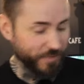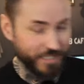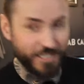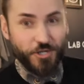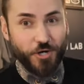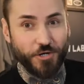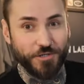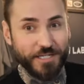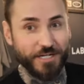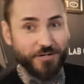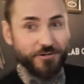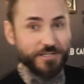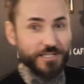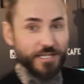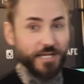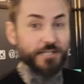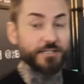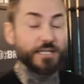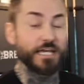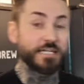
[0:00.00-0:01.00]
but he got there in
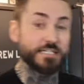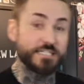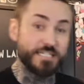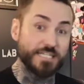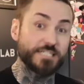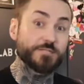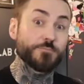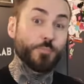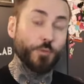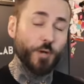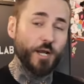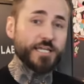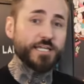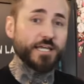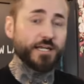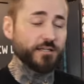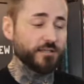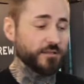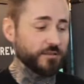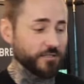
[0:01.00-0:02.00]
the end and didn't
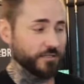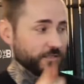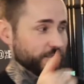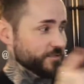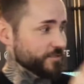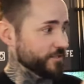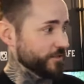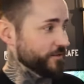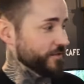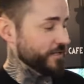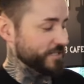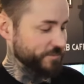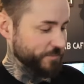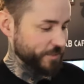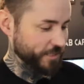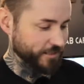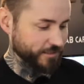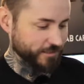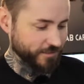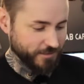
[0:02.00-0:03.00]
break anything. So thanks,
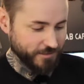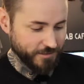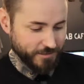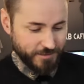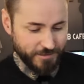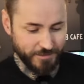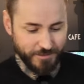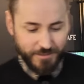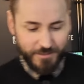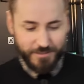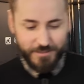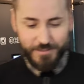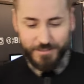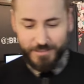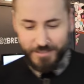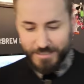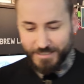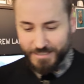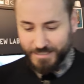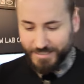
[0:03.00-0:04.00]
mate.
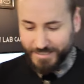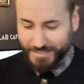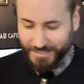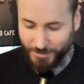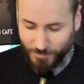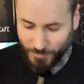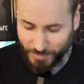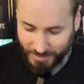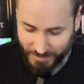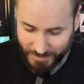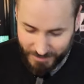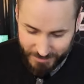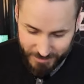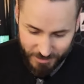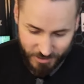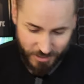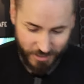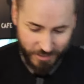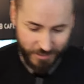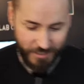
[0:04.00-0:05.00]
Um,
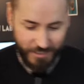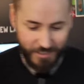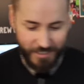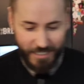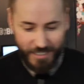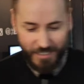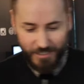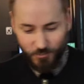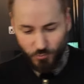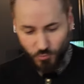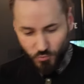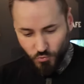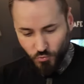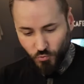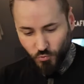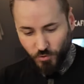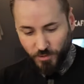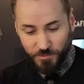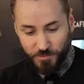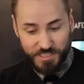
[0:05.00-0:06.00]
then,
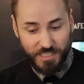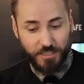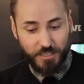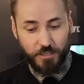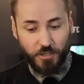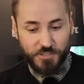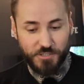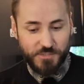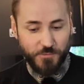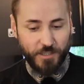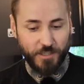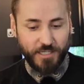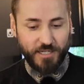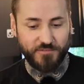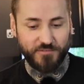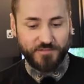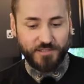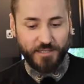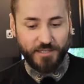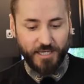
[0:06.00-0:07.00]
ooh, it was a close one
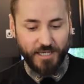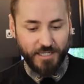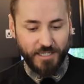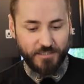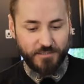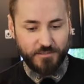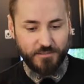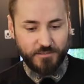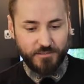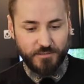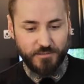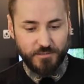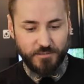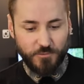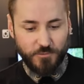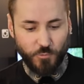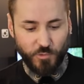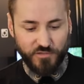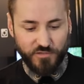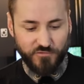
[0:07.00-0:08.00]
after that.
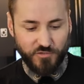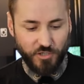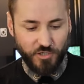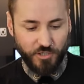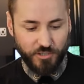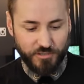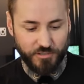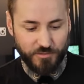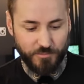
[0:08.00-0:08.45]
We've got